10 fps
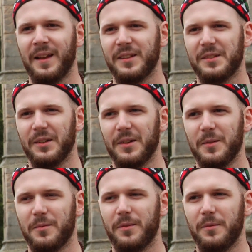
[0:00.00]

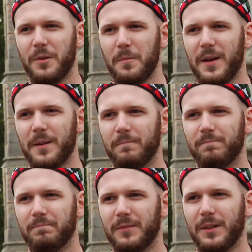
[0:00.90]
So from that
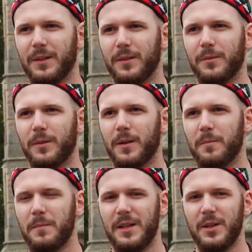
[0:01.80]
kind
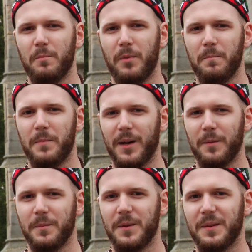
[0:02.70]
of media
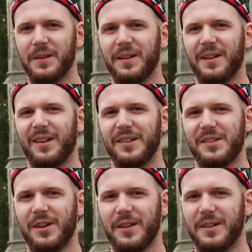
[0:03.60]
bombardment, I
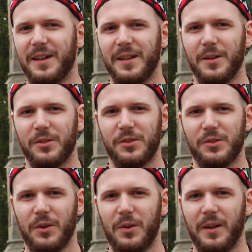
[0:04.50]
started getting a
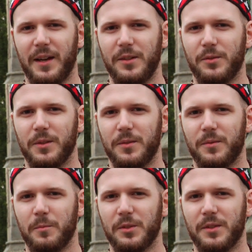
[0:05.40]
strong hatred
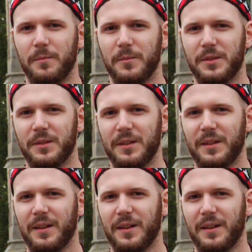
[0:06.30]
for Muslims.